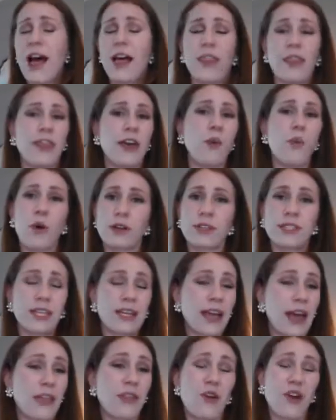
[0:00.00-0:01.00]
They work
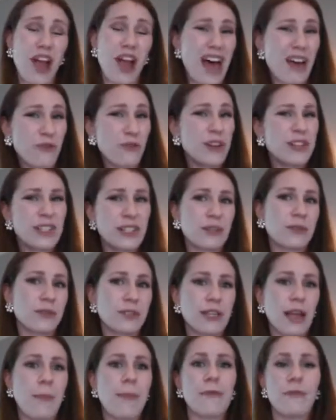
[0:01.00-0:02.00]
together every single
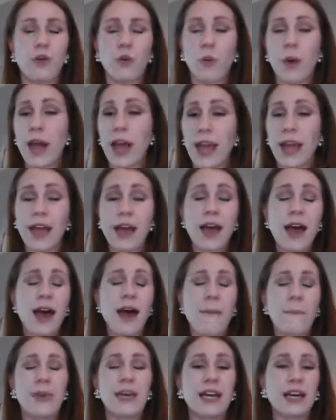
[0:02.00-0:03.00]
step of the way,
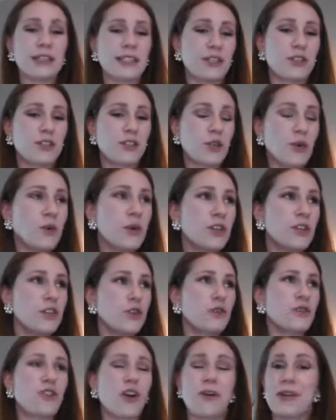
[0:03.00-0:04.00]
because as soon as
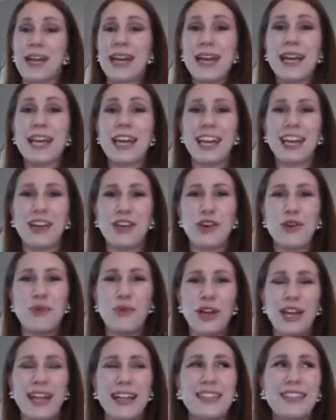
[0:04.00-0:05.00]
you start eating,
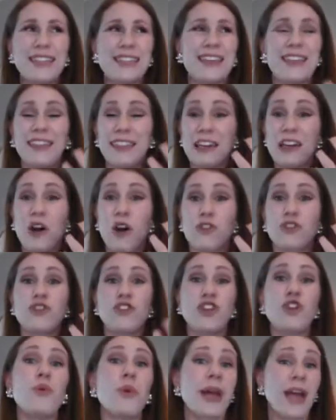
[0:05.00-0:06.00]
you instantly are
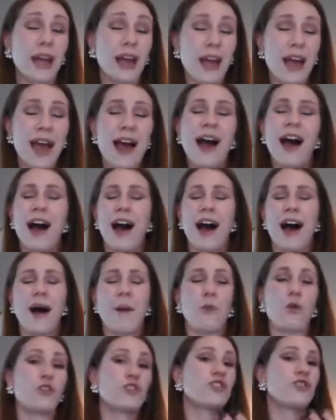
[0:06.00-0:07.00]
chewing
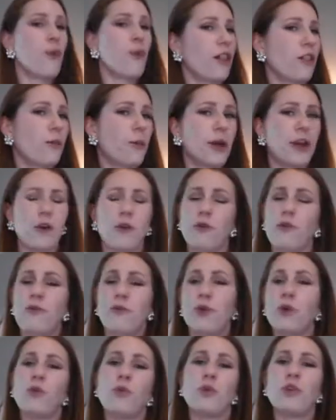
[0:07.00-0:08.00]
or swallowing your
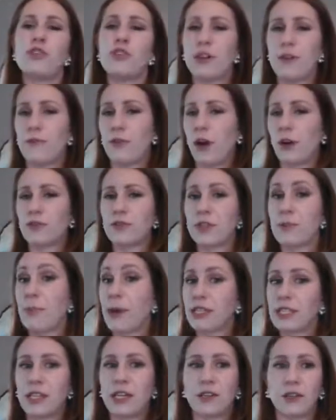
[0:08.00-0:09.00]
food, which involves the
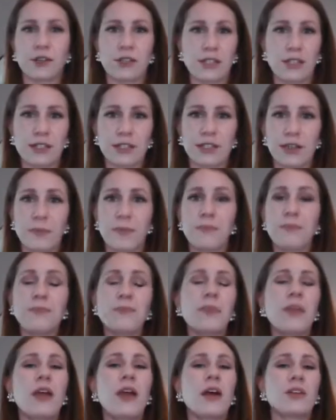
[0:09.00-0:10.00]
muscular system.
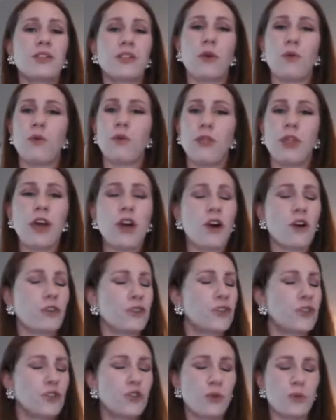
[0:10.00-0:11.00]
So they are
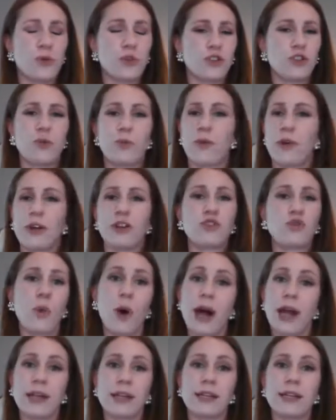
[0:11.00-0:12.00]
super
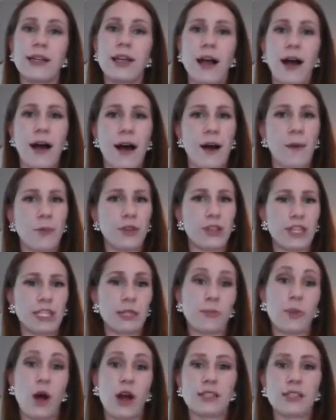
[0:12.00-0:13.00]
entwined with this
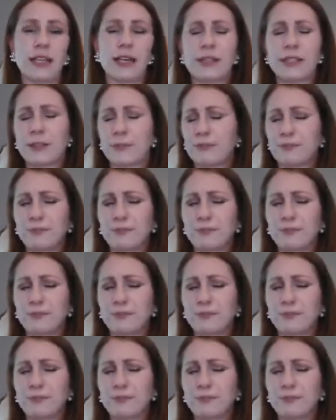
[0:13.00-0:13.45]
process.